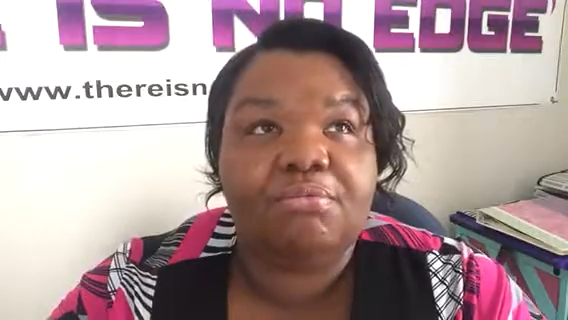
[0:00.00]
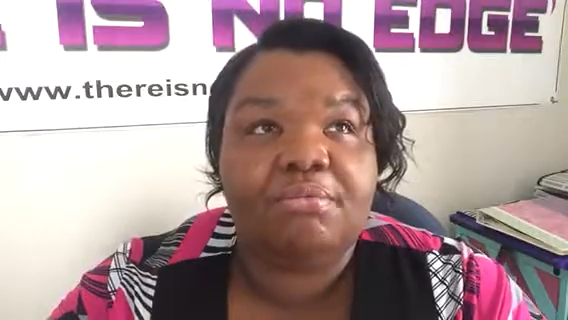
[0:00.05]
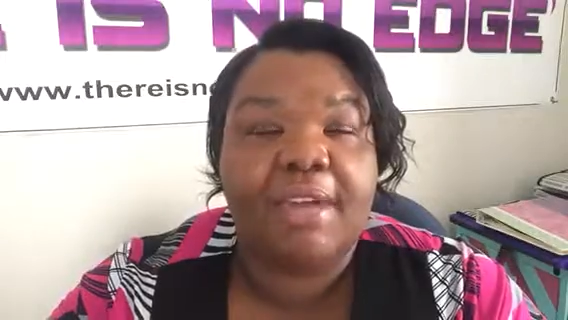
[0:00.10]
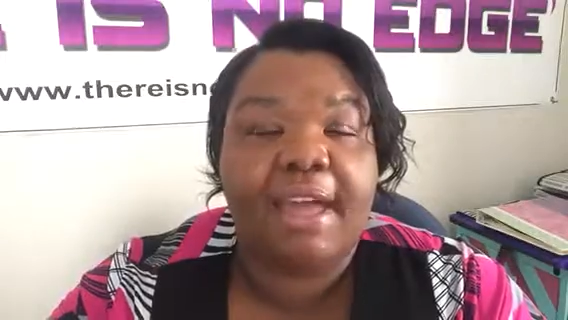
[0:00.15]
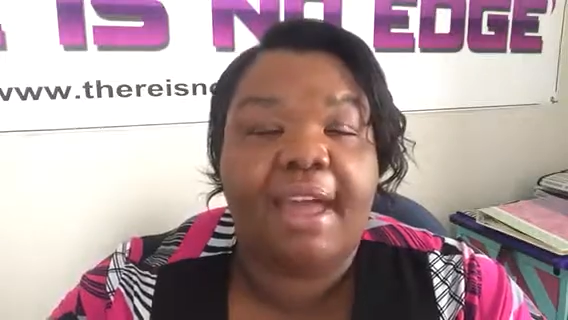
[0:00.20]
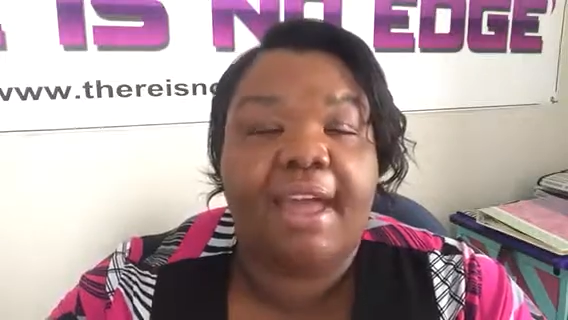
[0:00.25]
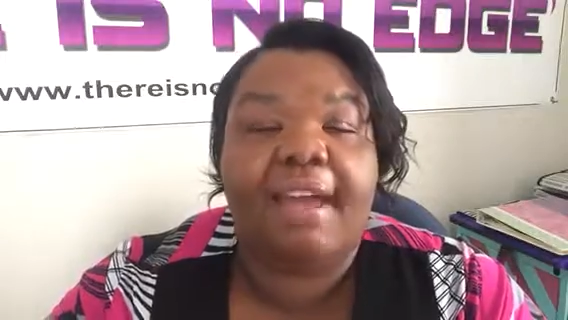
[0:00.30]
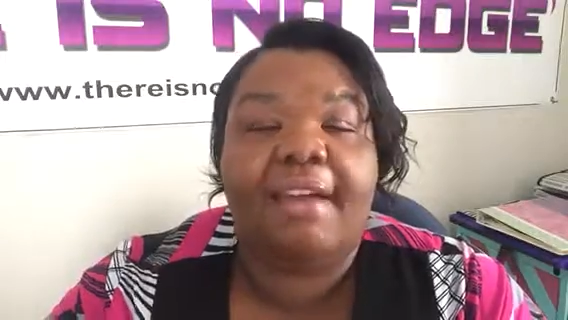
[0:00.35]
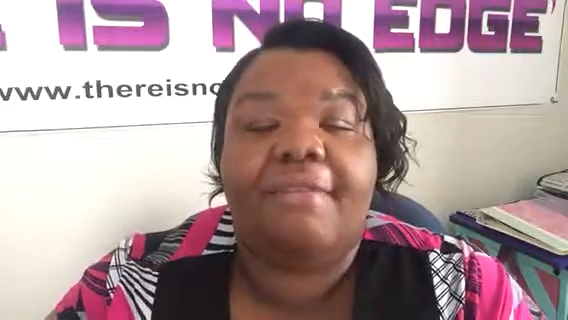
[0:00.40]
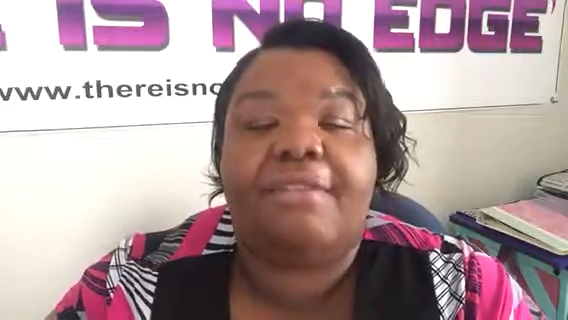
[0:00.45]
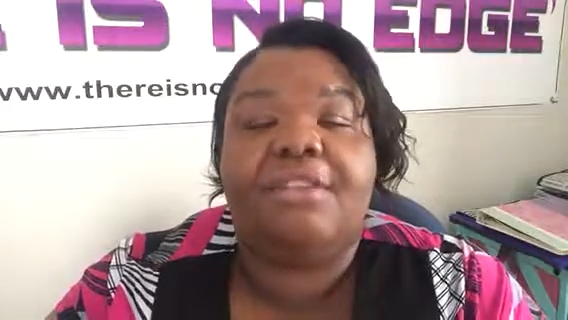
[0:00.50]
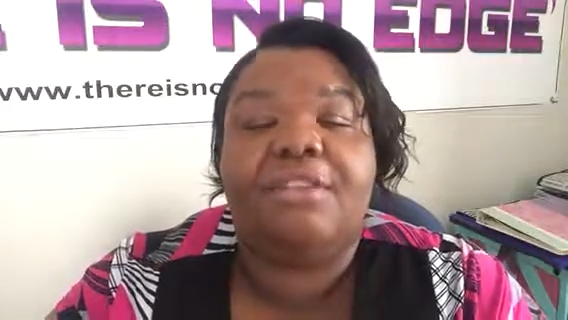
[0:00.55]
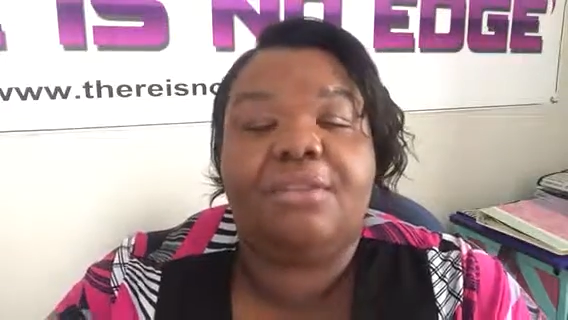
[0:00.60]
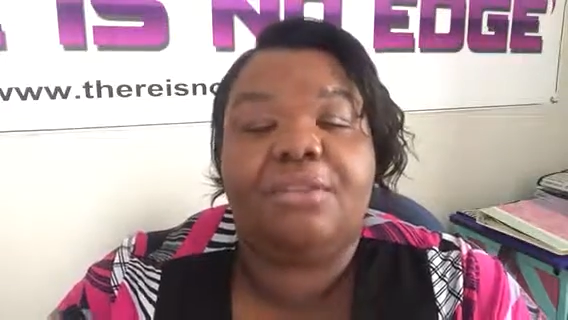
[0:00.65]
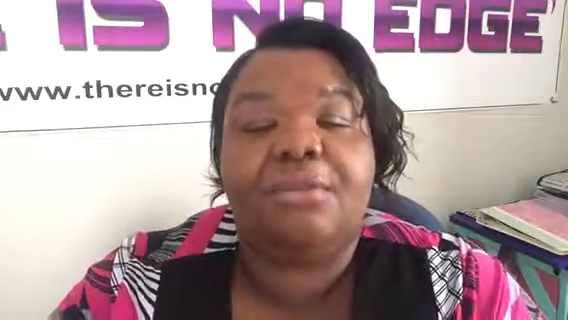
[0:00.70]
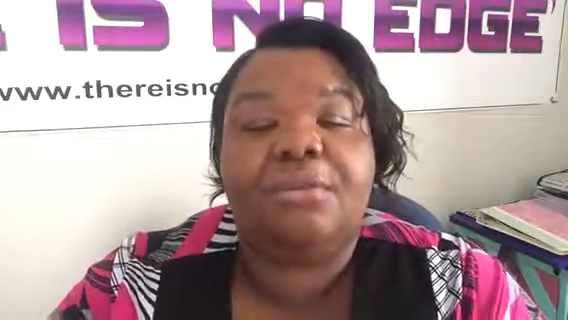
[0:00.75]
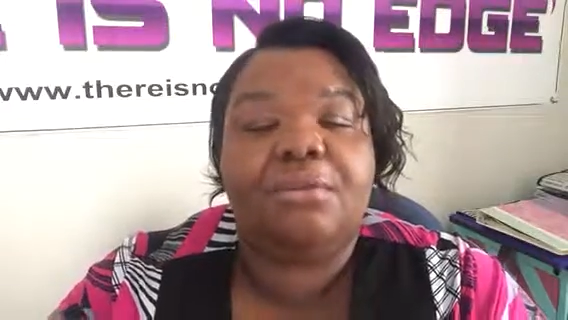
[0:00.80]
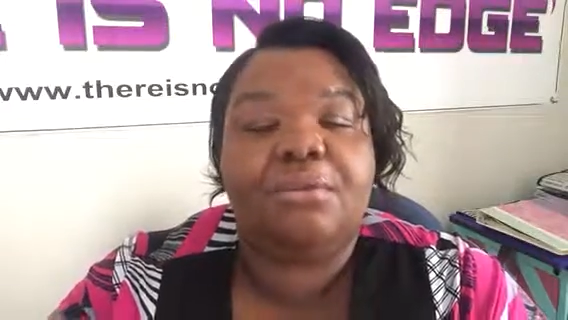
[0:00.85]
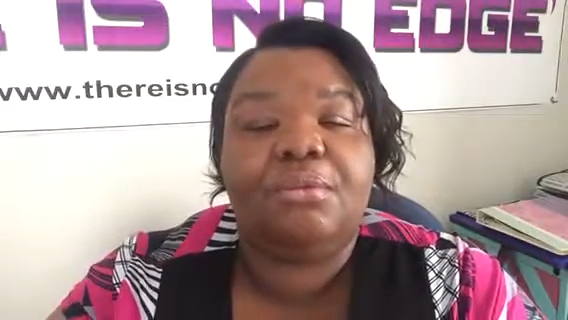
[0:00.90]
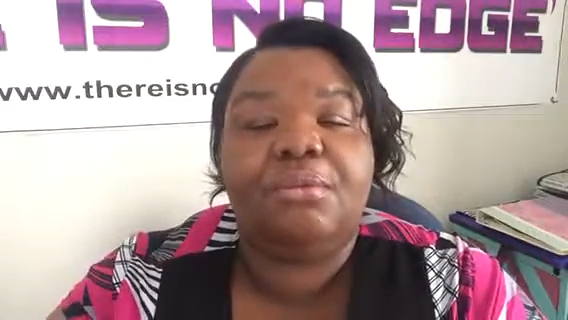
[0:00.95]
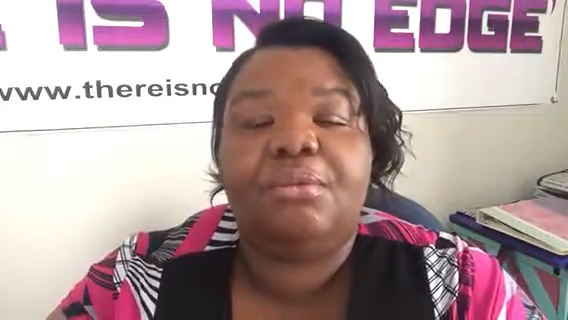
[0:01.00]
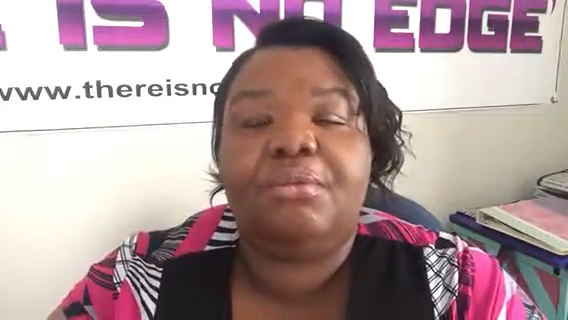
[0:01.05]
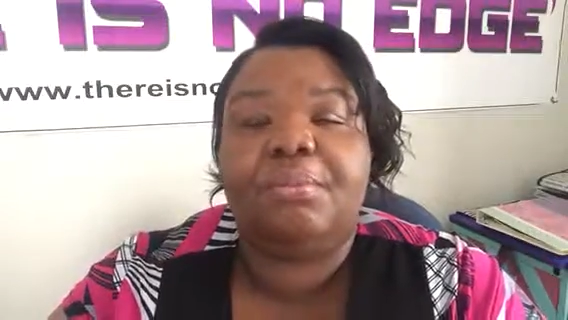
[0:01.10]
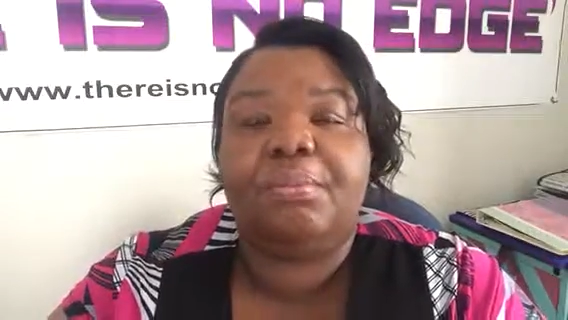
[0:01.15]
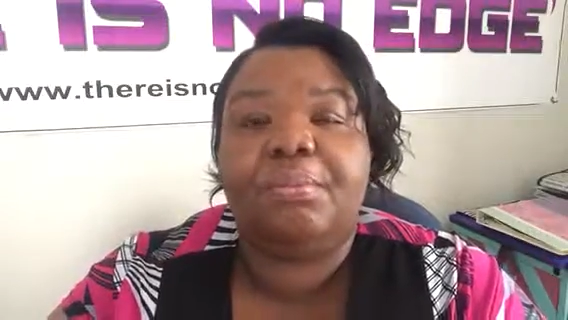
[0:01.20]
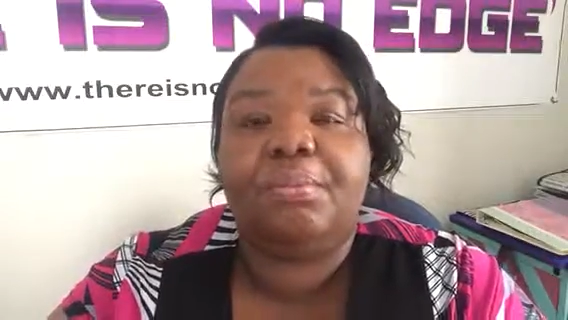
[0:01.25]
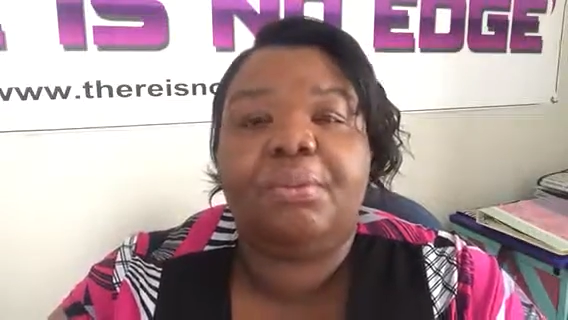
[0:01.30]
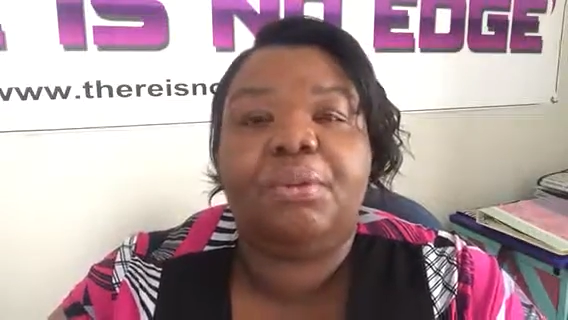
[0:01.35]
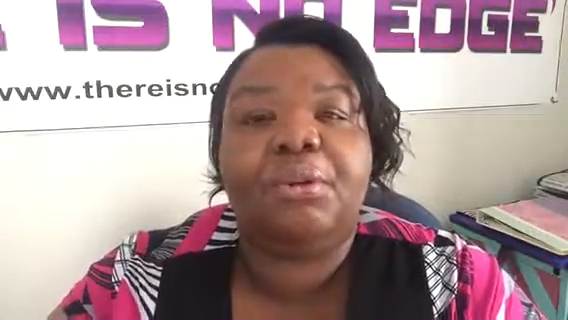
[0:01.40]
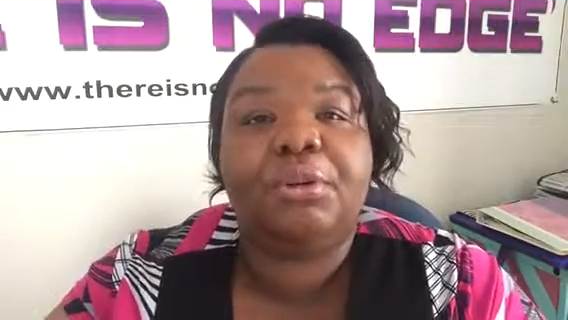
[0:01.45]
have to
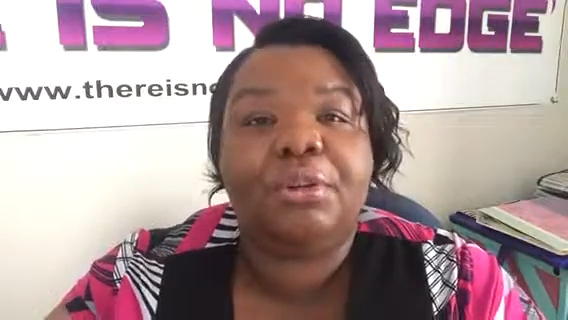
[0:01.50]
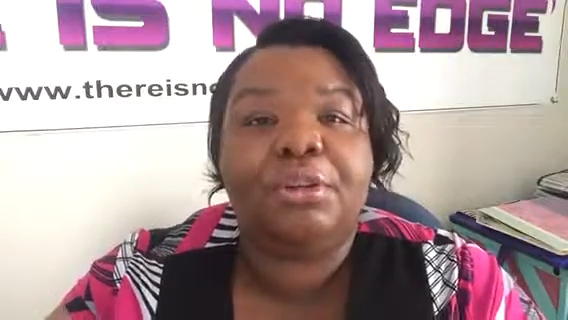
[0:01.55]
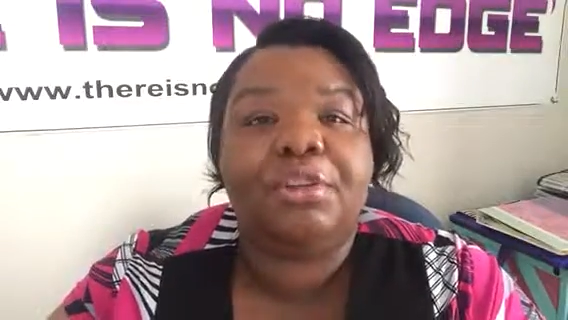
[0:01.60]
pull